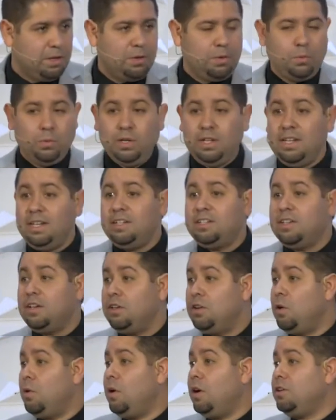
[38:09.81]
We need to
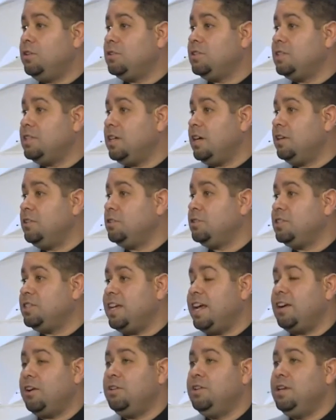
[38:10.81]
know,
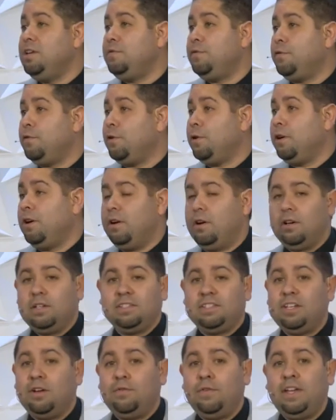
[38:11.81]
understand our need for
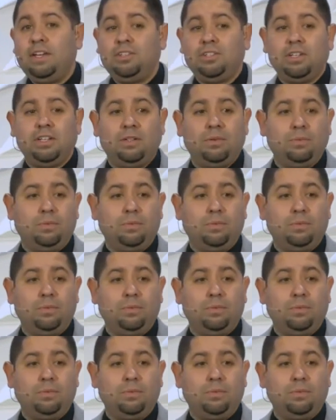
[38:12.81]
salvation.